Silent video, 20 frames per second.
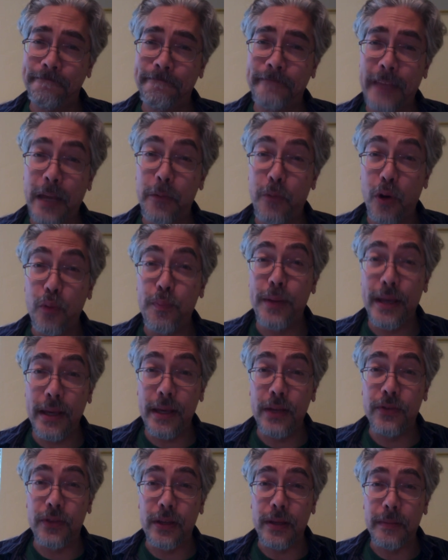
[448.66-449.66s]
It won't be
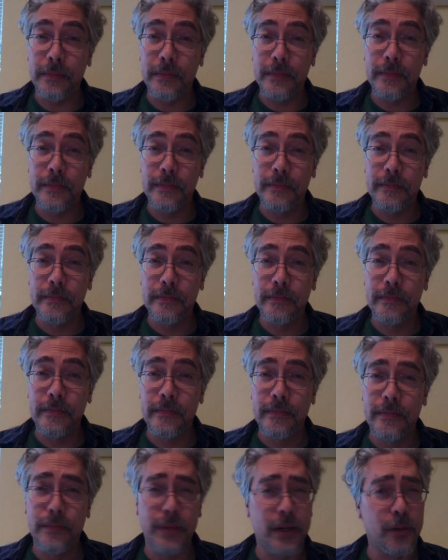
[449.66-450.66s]
easy,
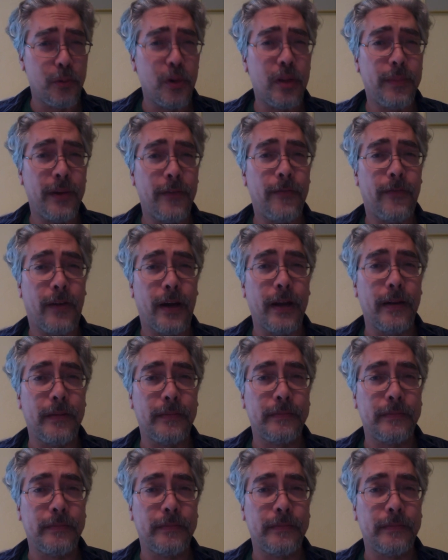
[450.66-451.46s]
but it will be fun.